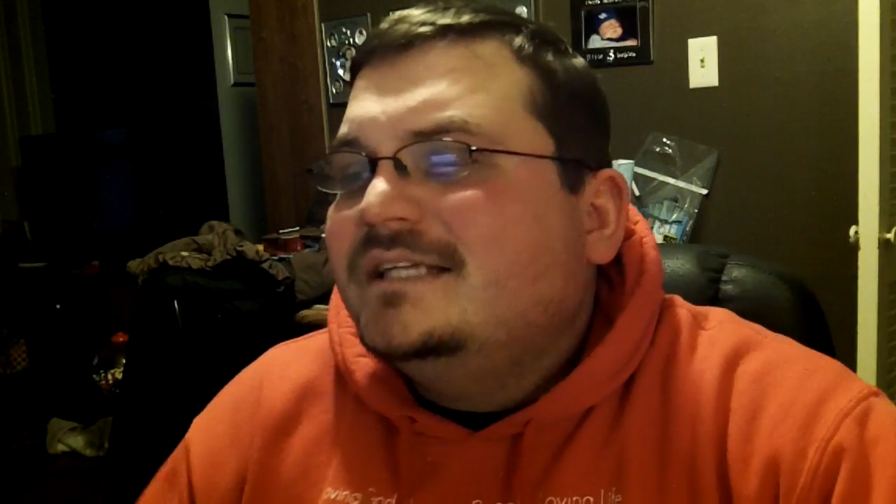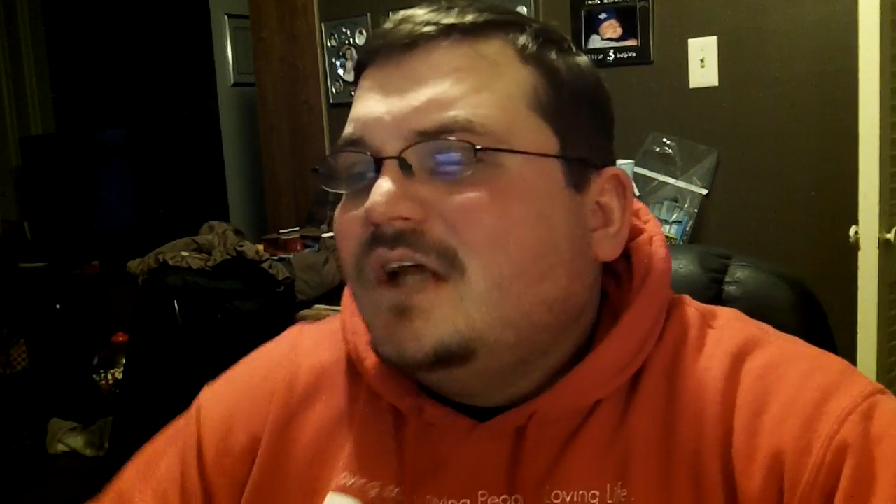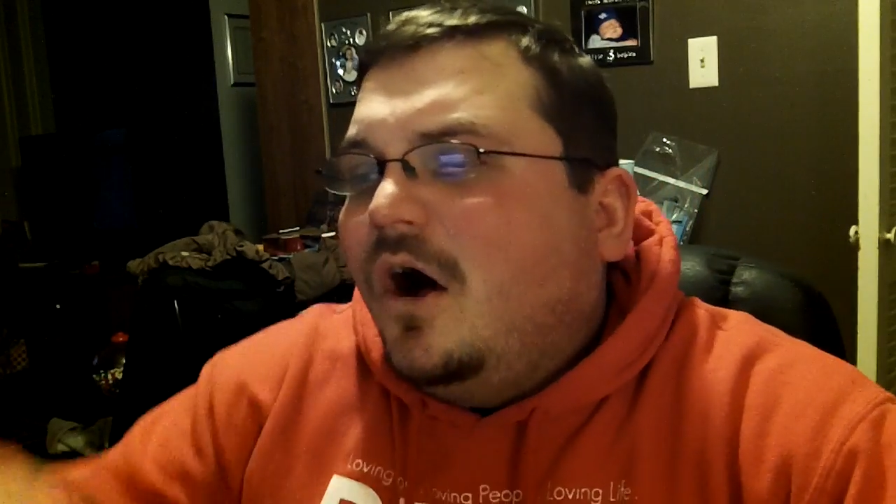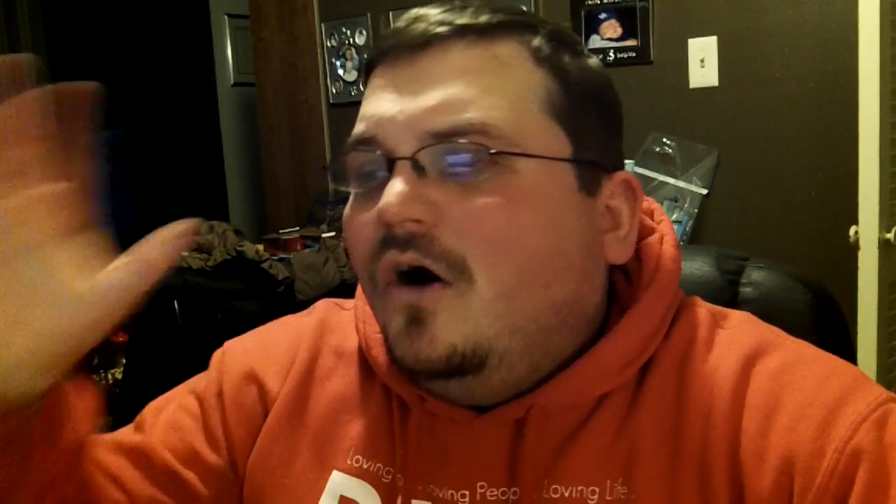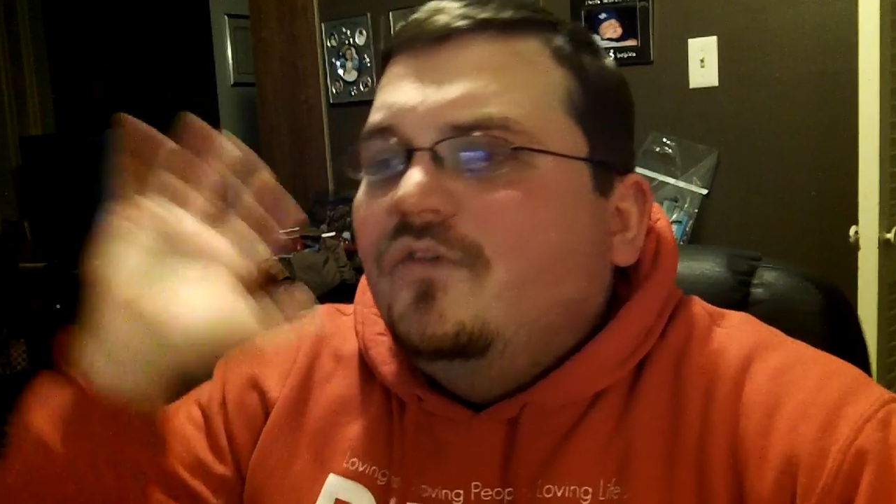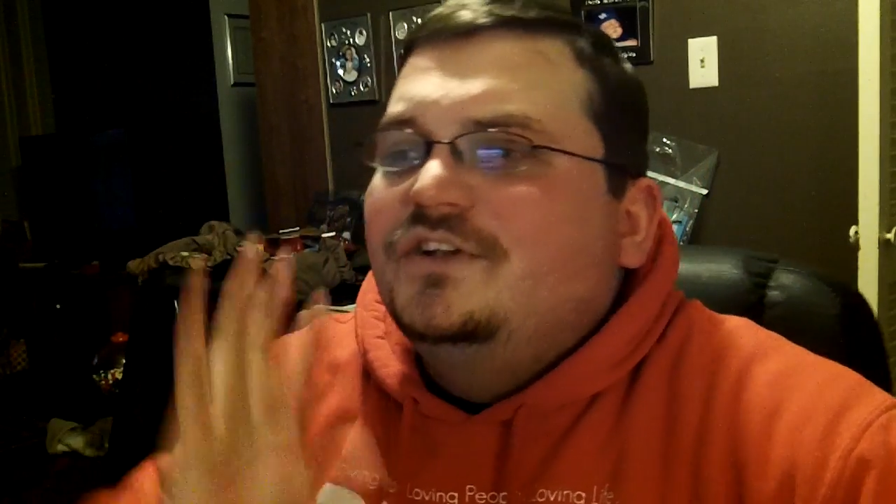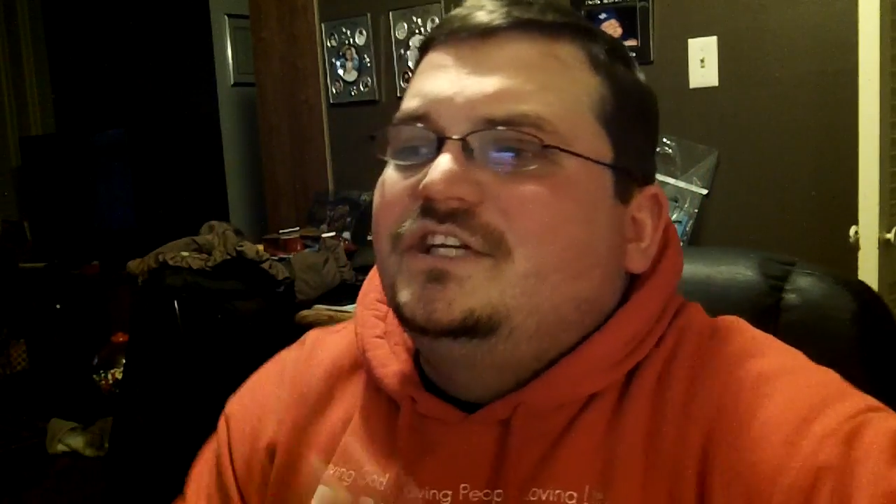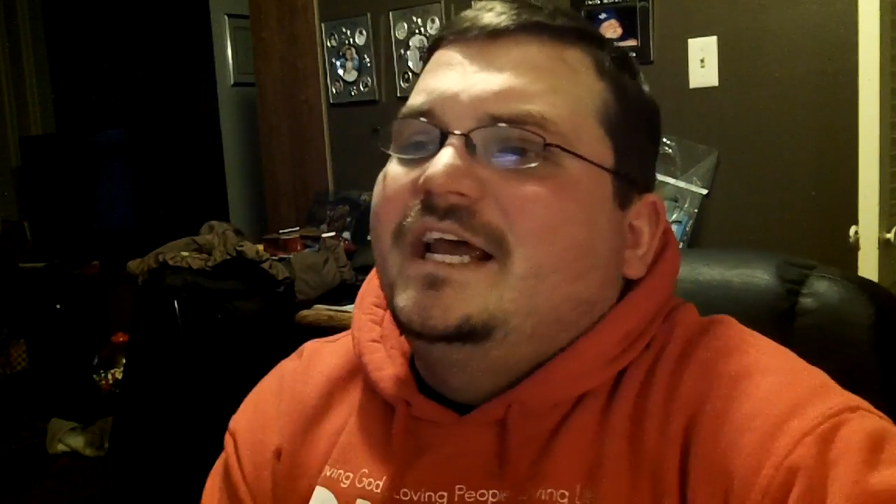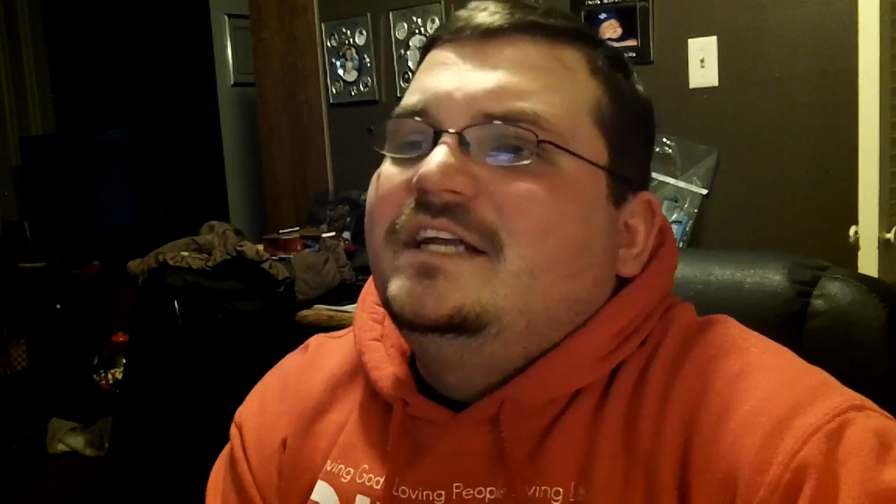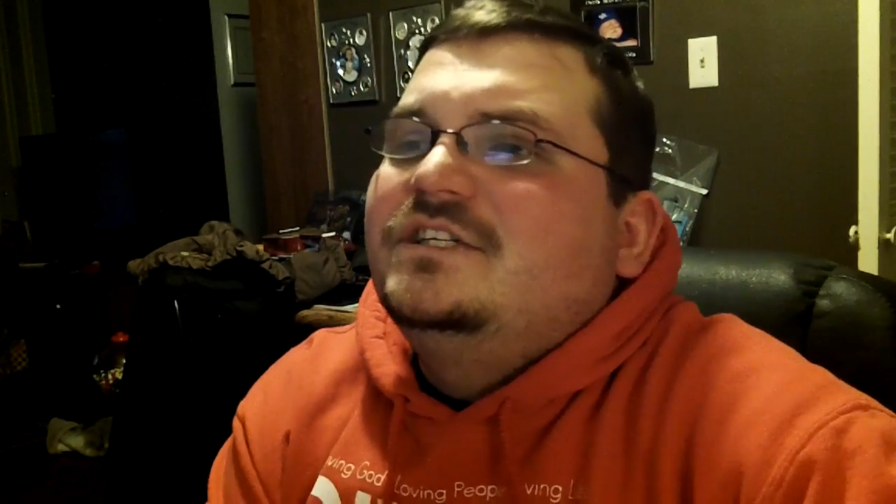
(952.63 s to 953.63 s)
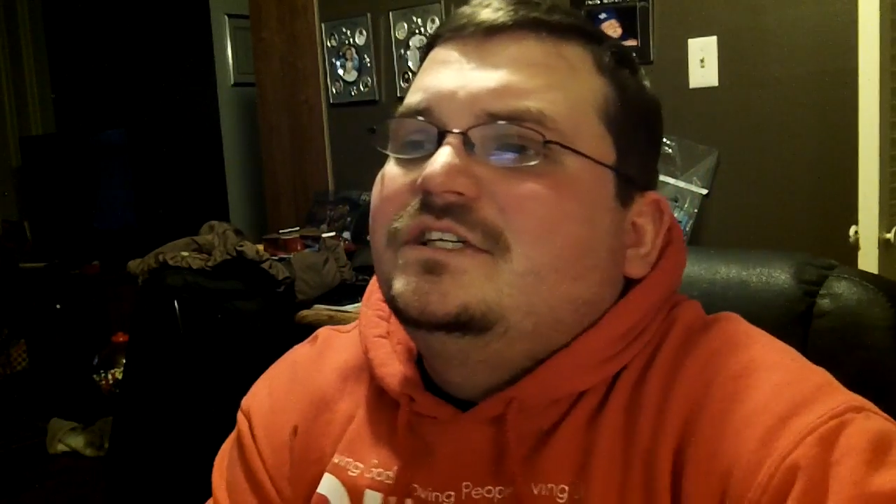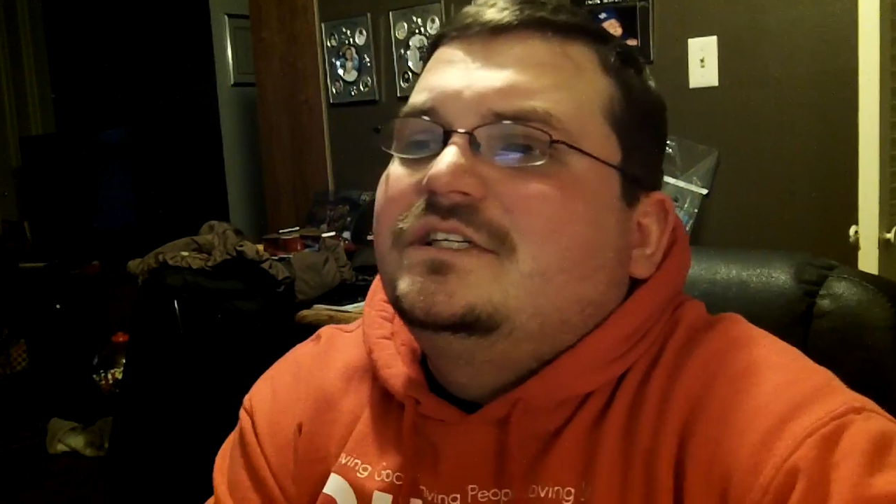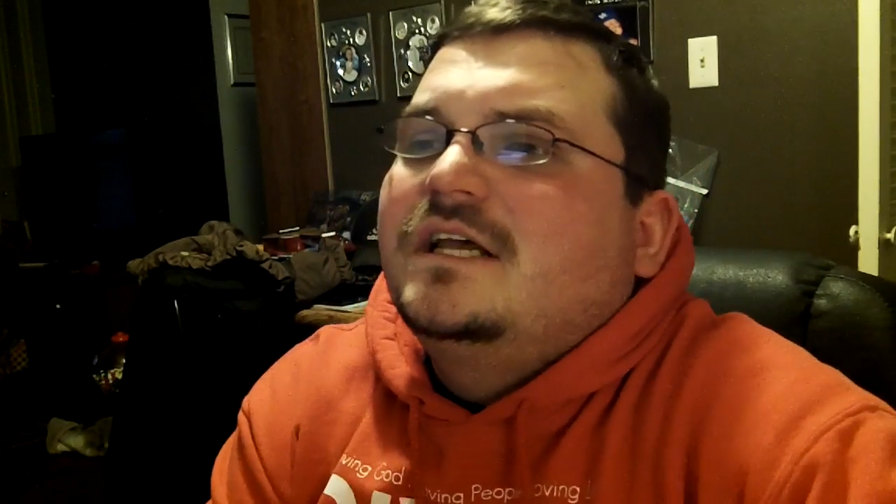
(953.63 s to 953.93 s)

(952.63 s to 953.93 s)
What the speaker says: that's all the changes.